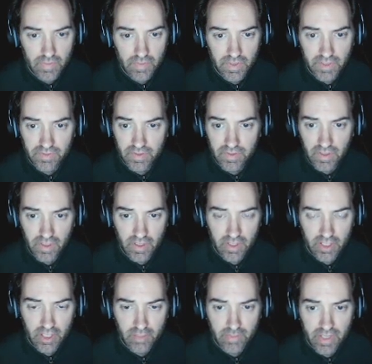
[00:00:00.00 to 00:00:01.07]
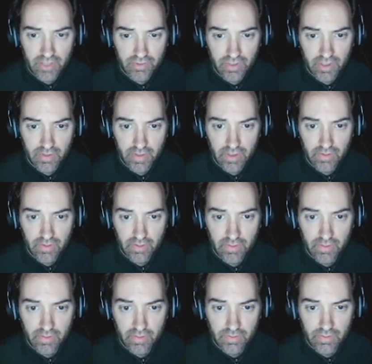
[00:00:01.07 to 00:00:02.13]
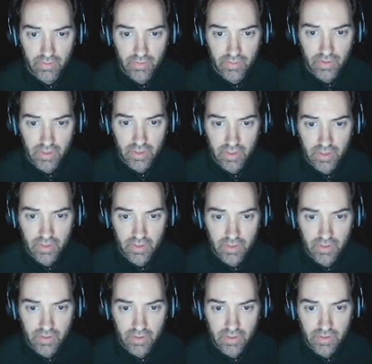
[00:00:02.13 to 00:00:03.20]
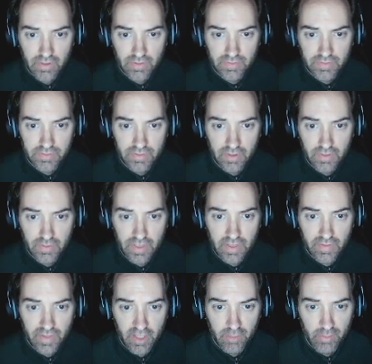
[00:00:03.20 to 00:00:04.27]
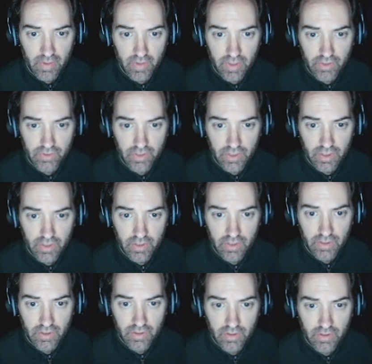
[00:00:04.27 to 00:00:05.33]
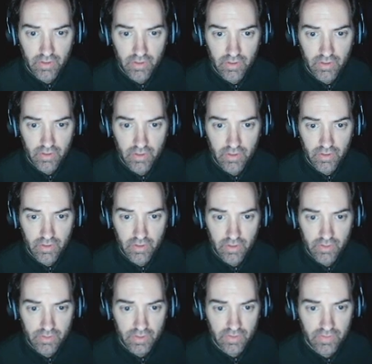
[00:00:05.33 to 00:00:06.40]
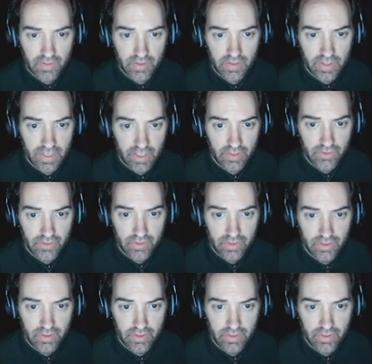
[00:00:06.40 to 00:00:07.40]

Let's see, I am actually going to slow down the emulation just a touch,